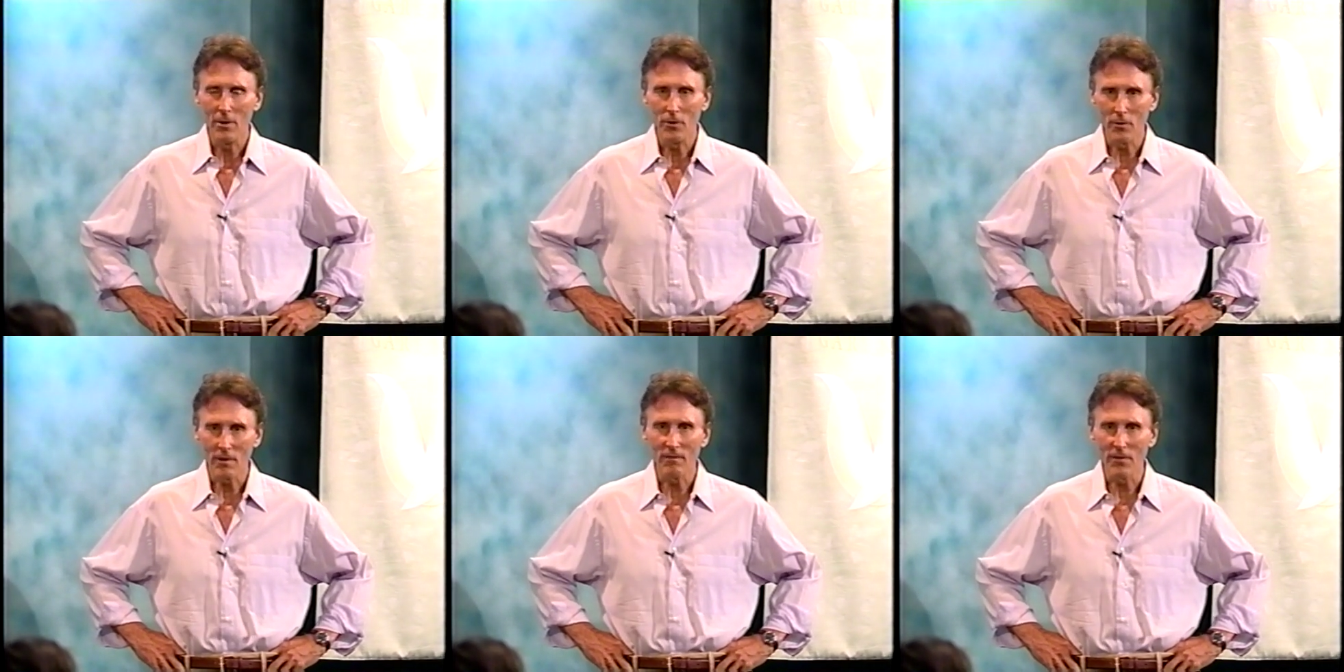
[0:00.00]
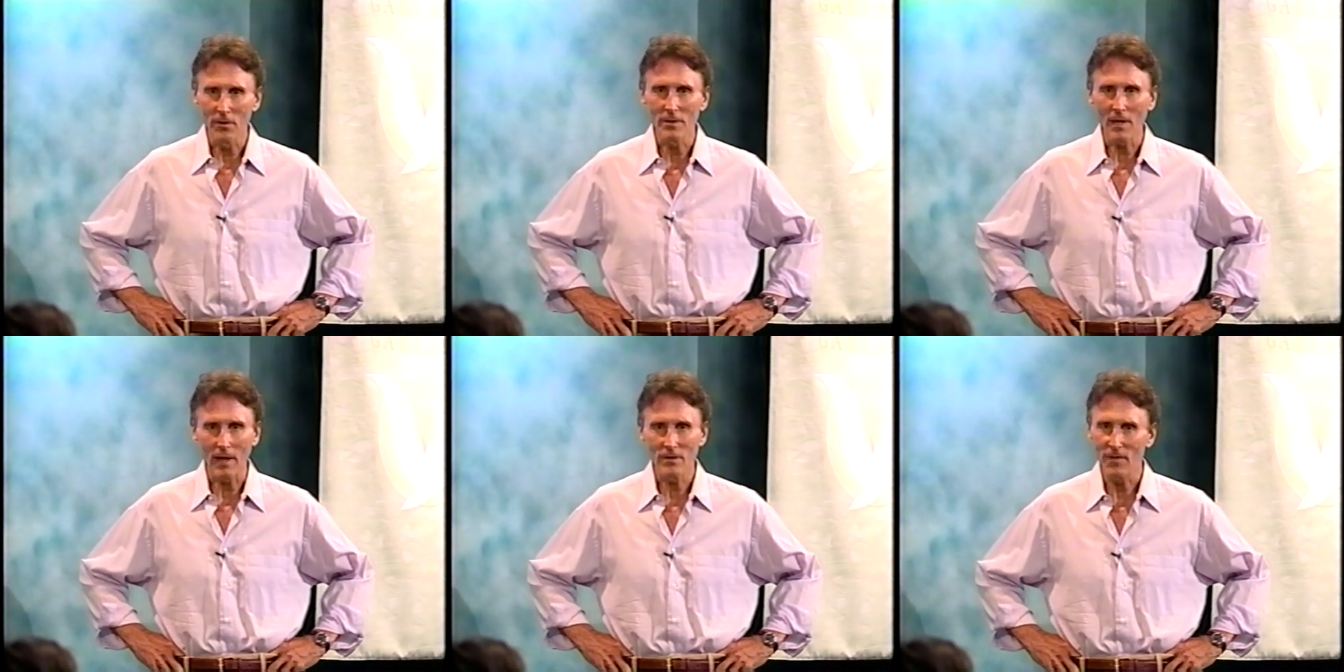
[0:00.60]
you can feel the
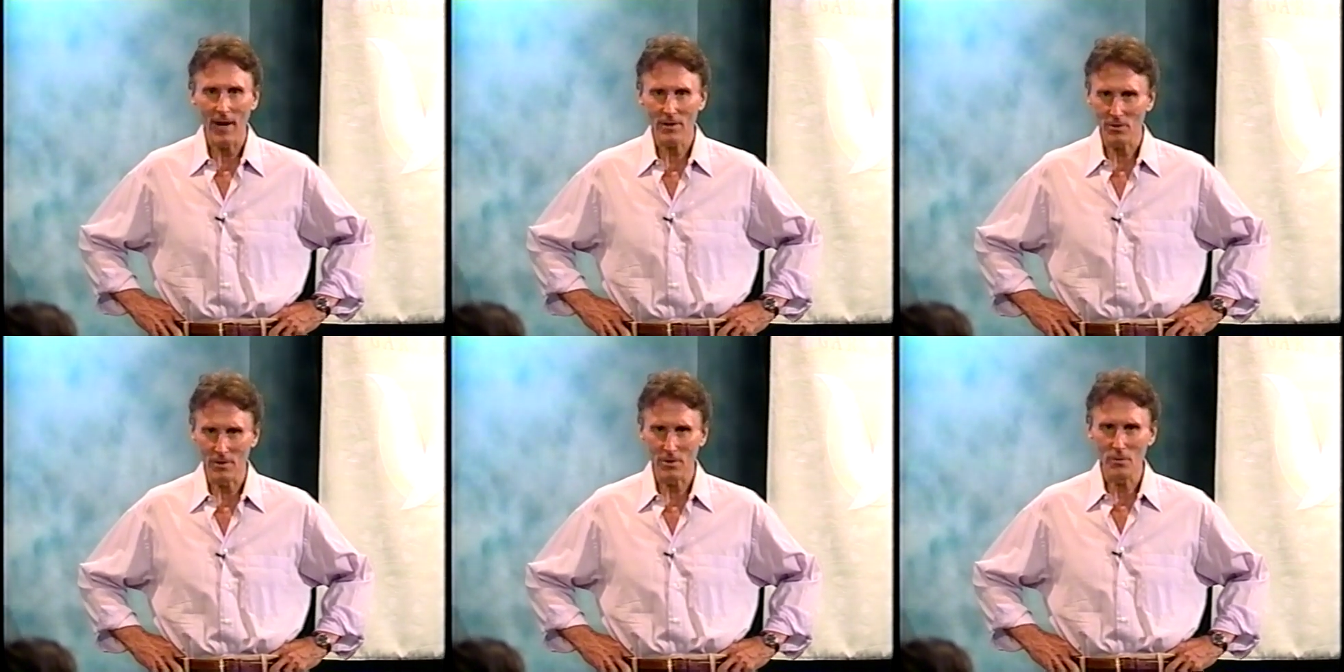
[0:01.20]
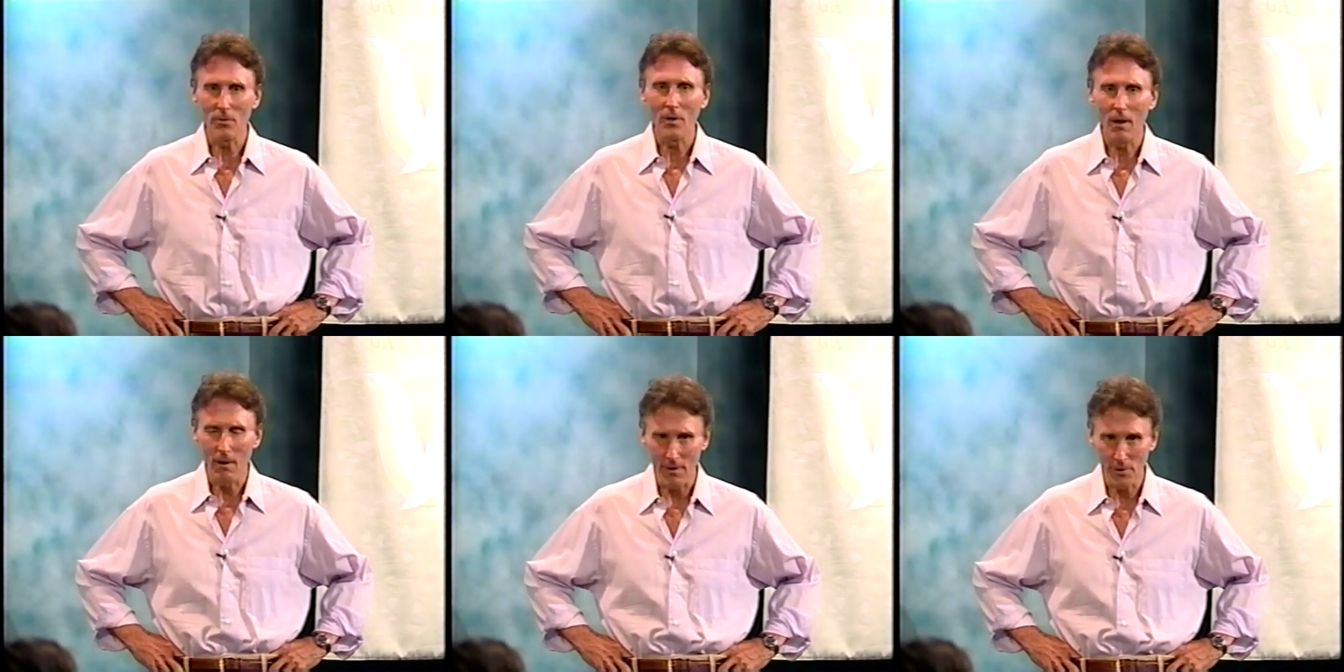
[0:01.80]
satisfaction that you
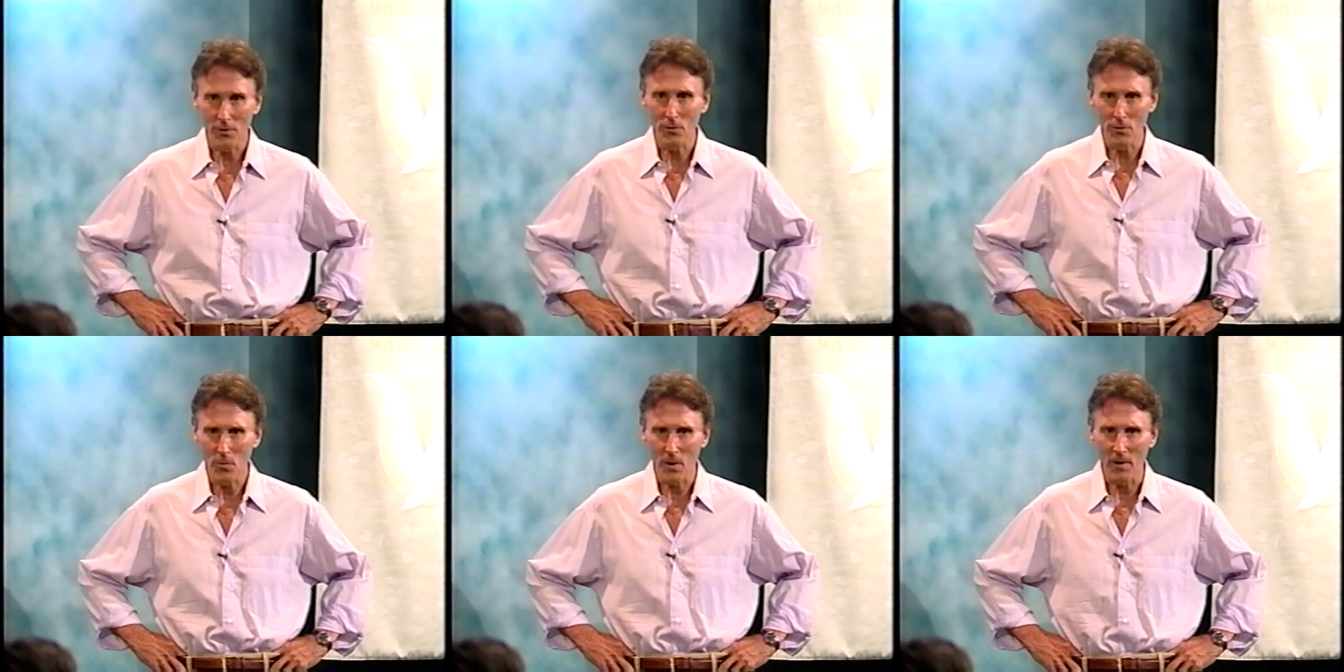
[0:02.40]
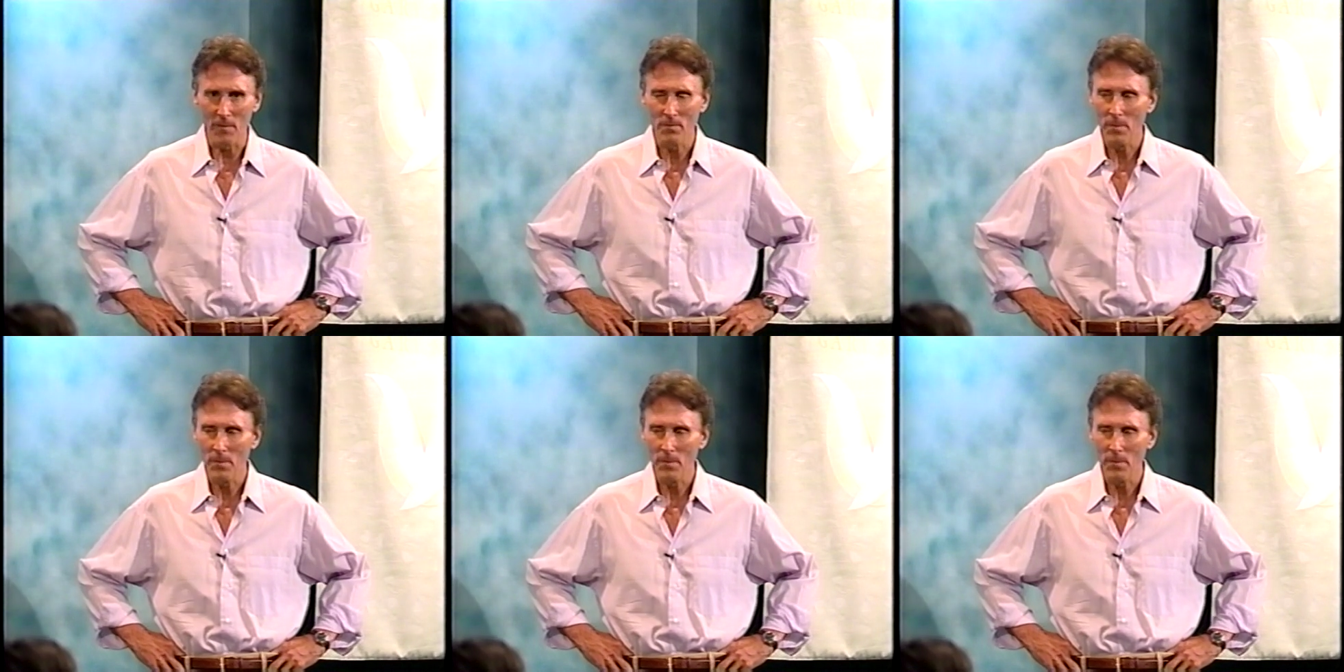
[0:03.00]
honored who you were.